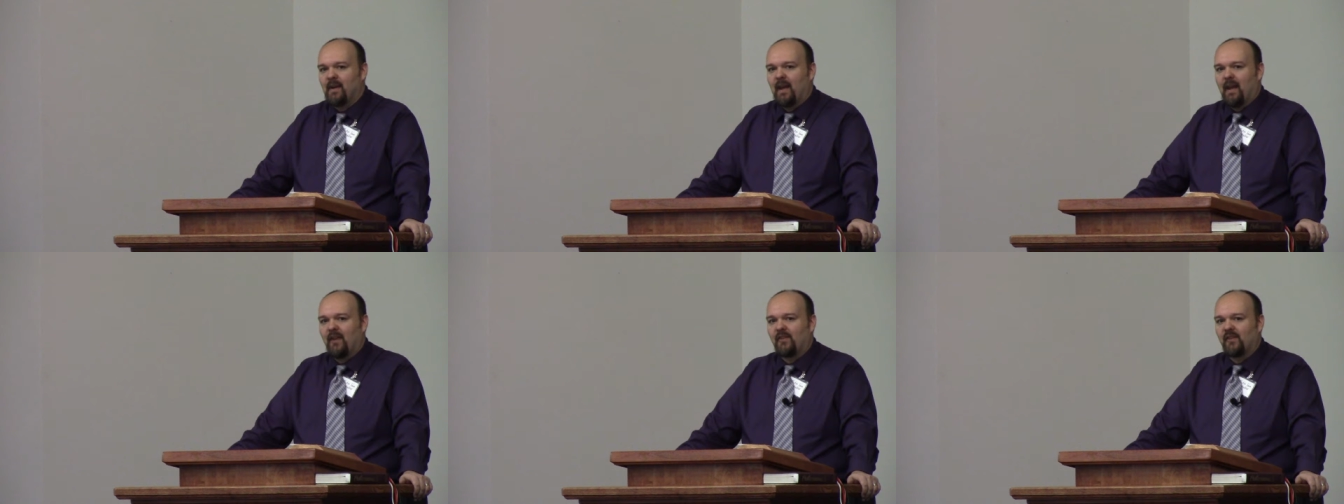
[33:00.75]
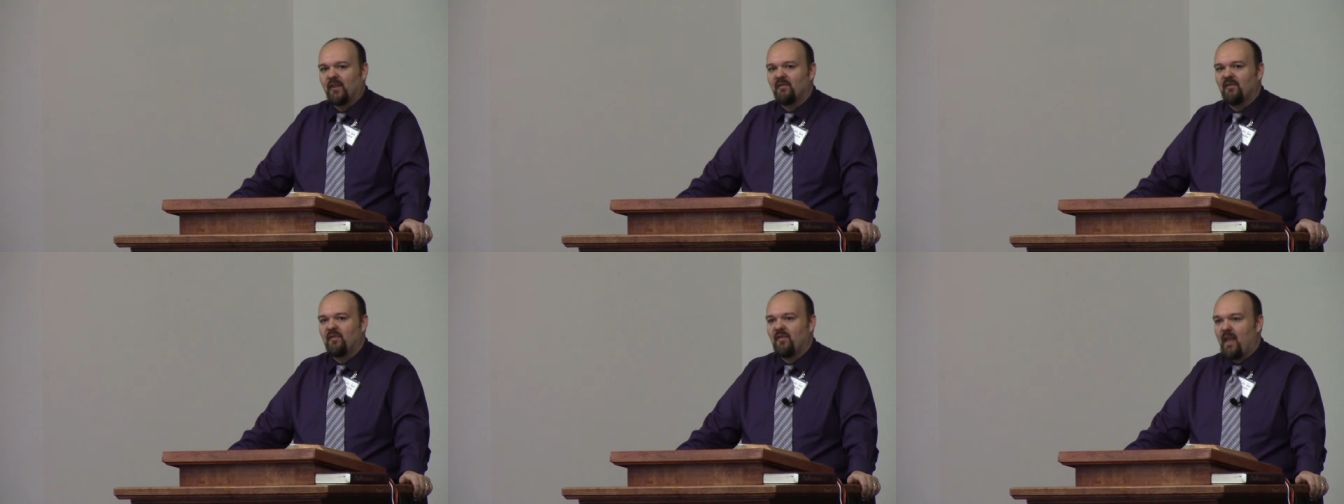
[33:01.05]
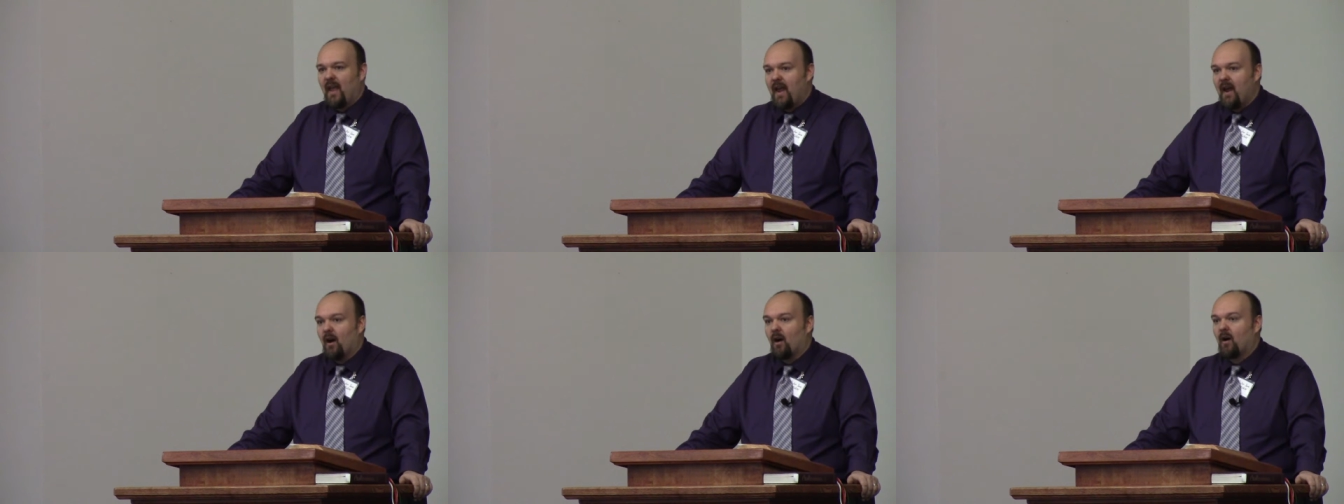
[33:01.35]
is if
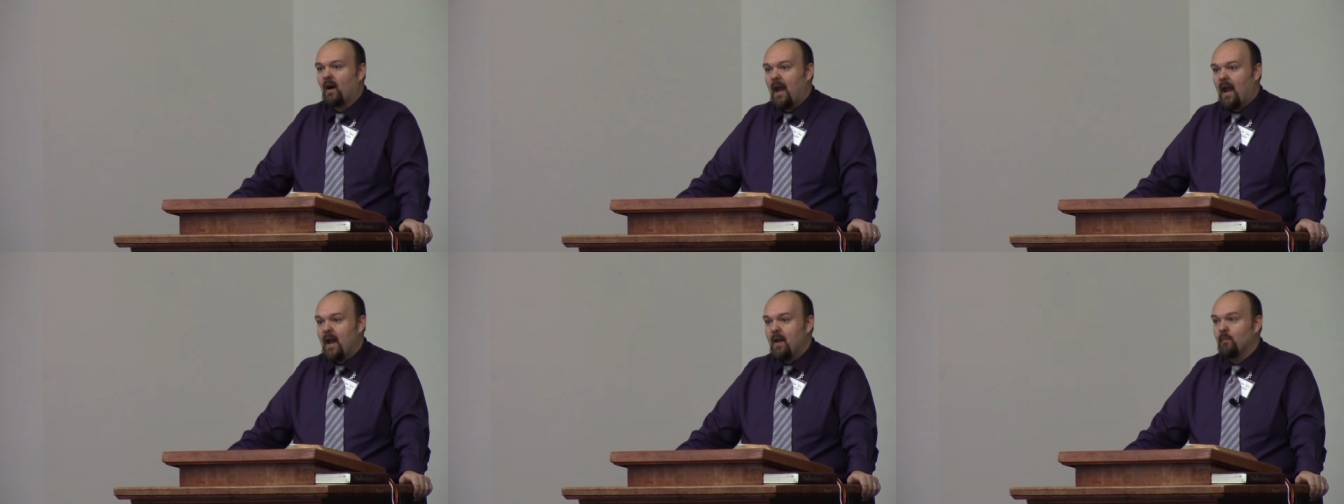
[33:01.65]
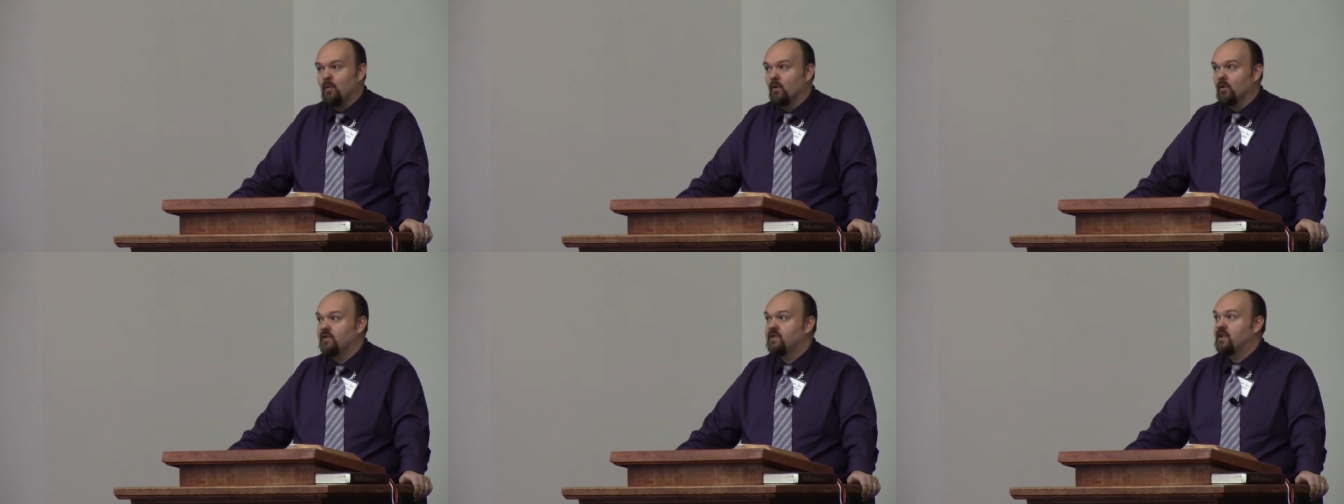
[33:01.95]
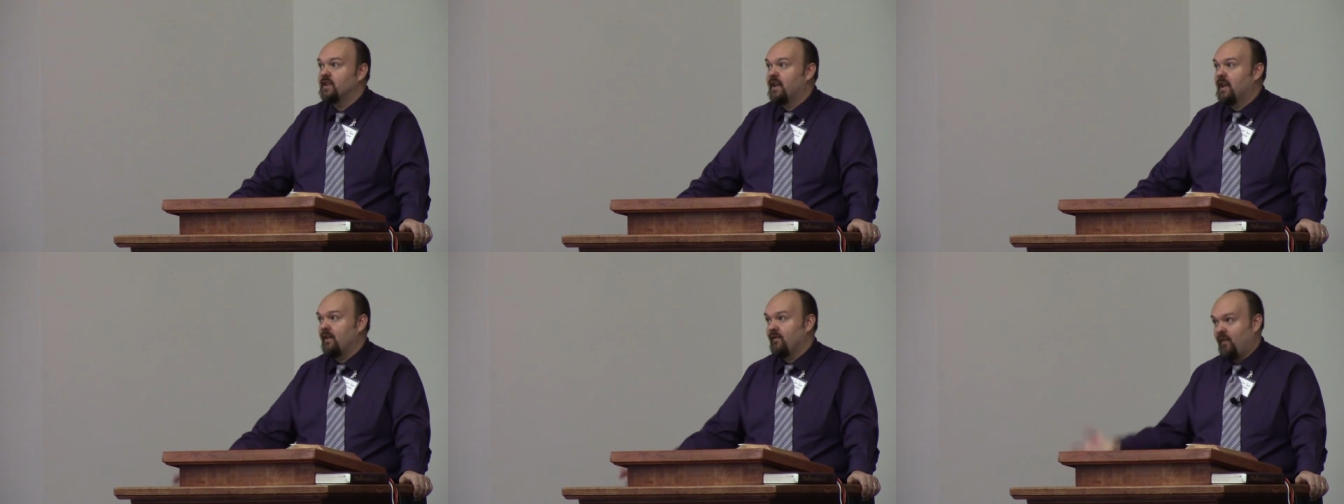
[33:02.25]
they are able
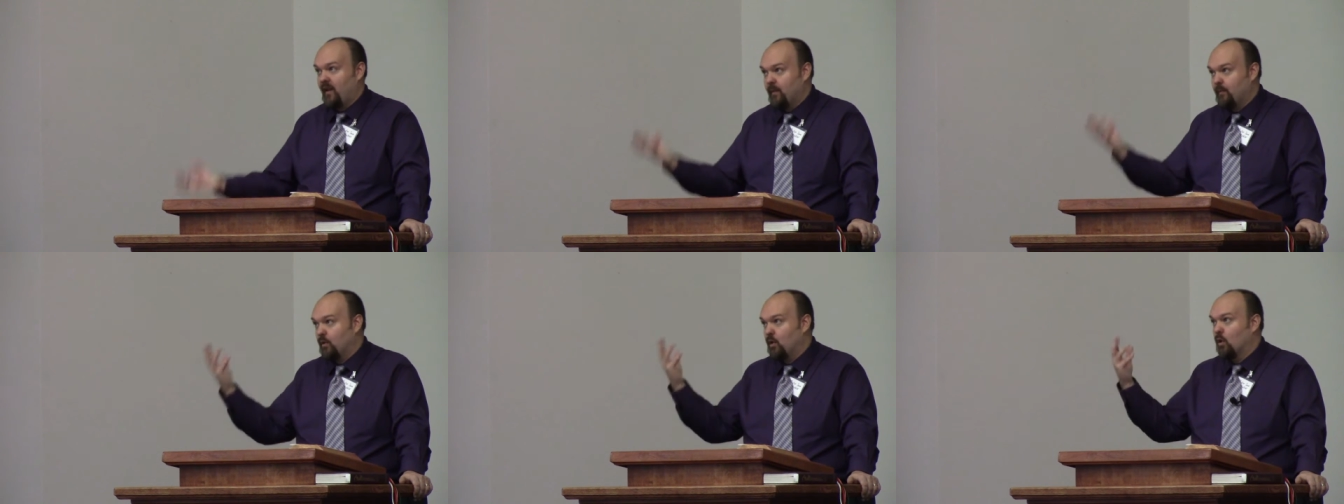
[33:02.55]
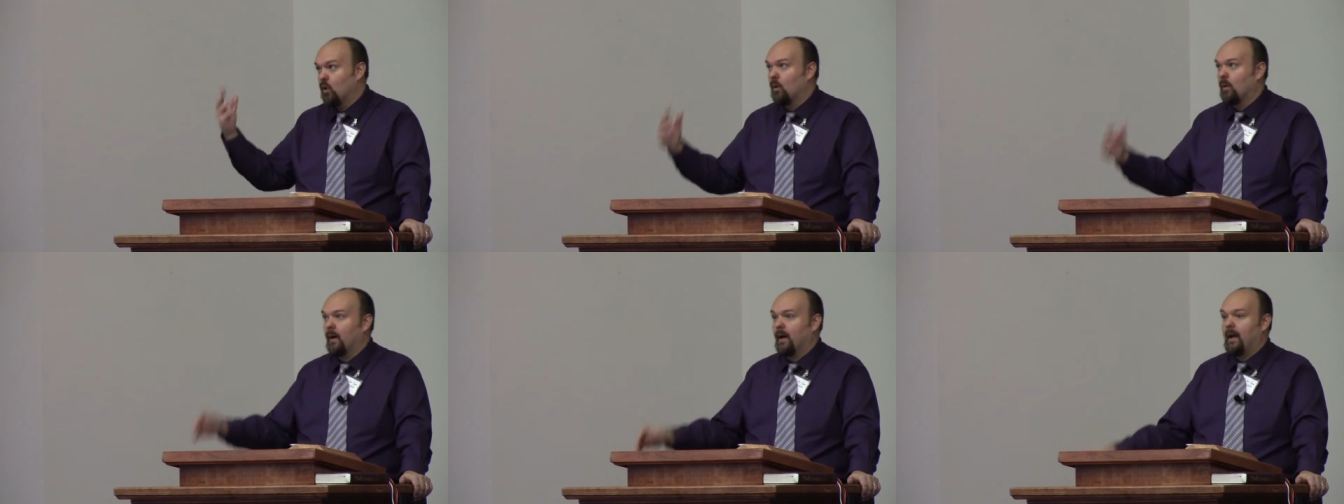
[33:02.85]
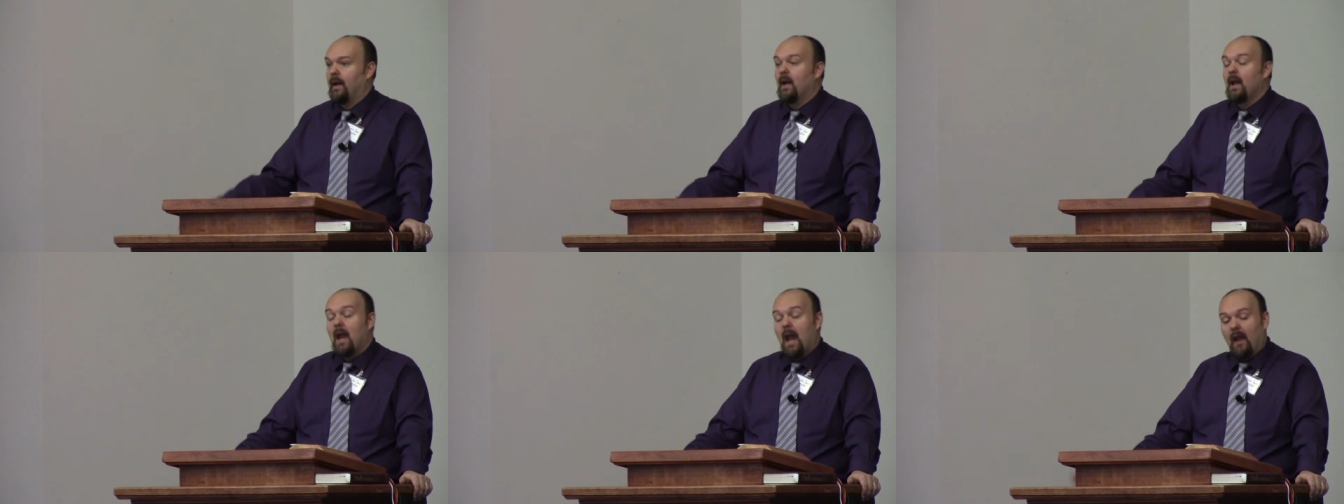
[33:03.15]
to give him glory.